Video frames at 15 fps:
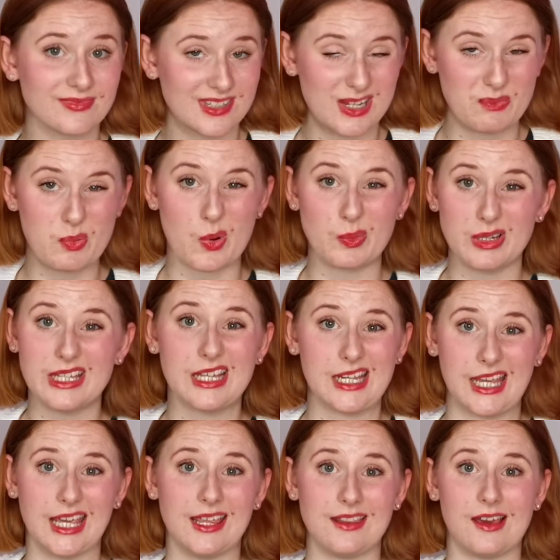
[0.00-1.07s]
You're probably gonna
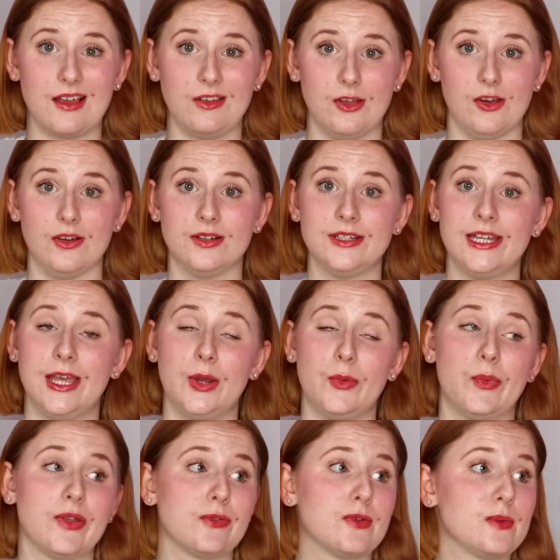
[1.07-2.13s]
hear that a lot.
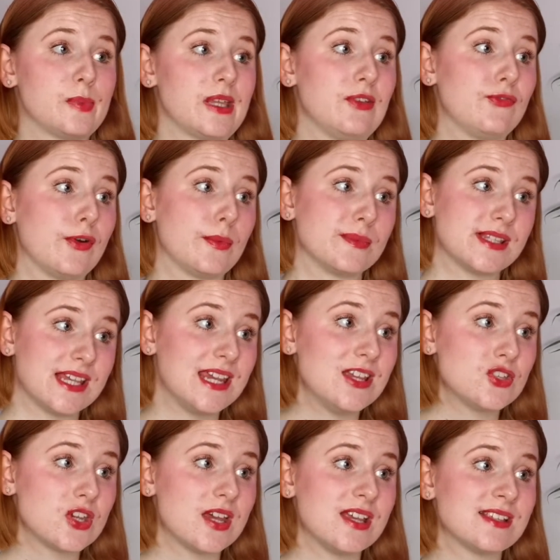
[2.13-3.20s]
Whether it be from
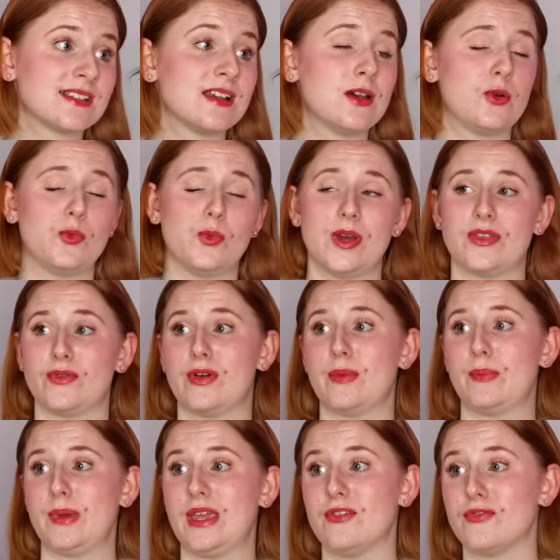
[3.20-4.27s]
teachers, whether
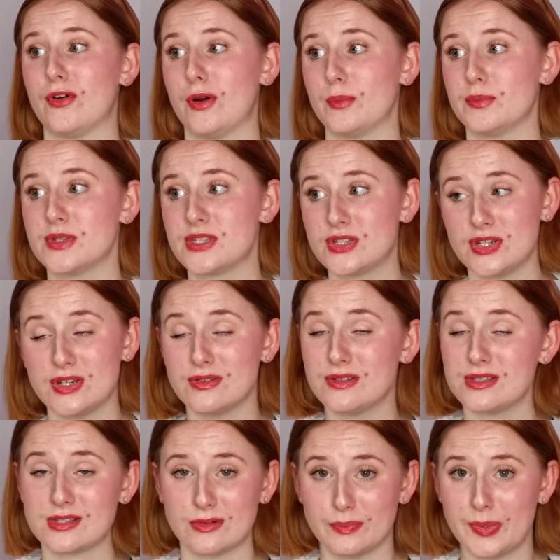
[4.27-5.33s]
it be from
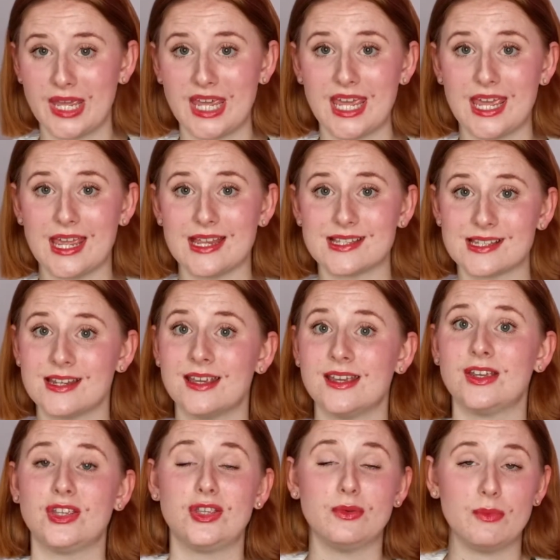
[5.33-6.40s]
students or peers,
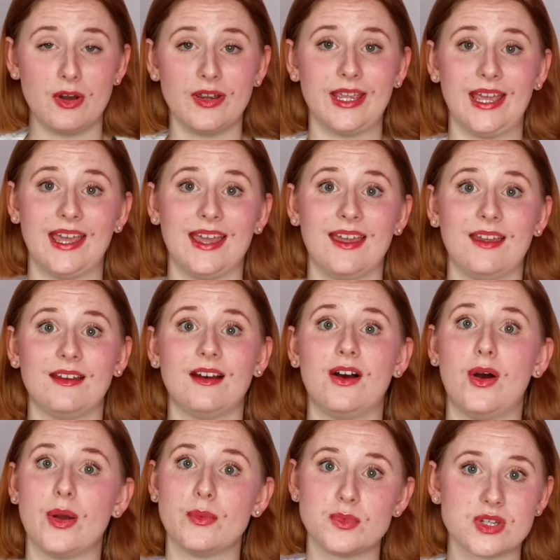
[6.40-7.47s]
you might hear,
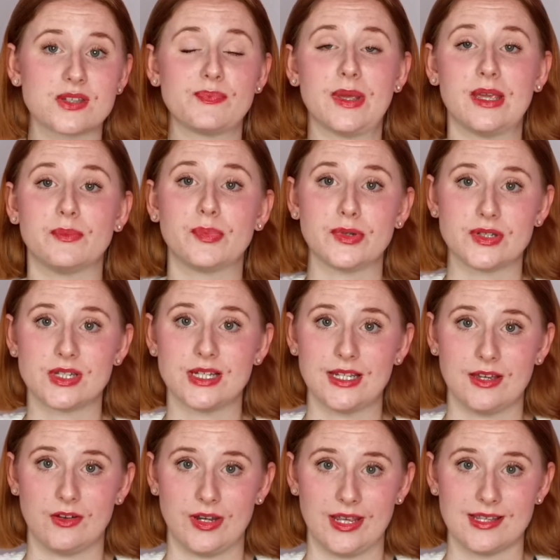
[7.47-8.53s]
oh, I'm just being
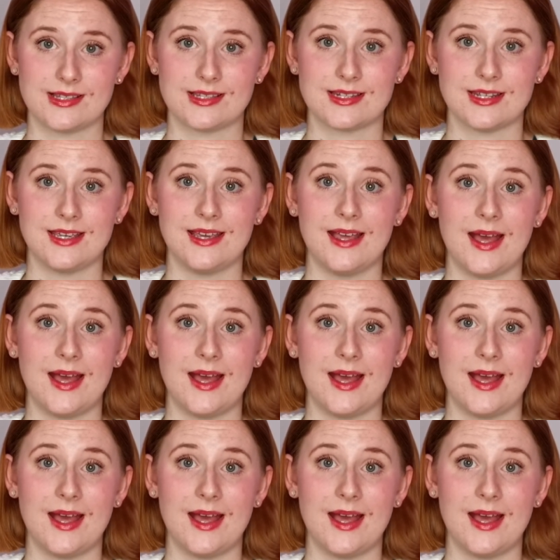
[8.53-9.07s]
brutally honest.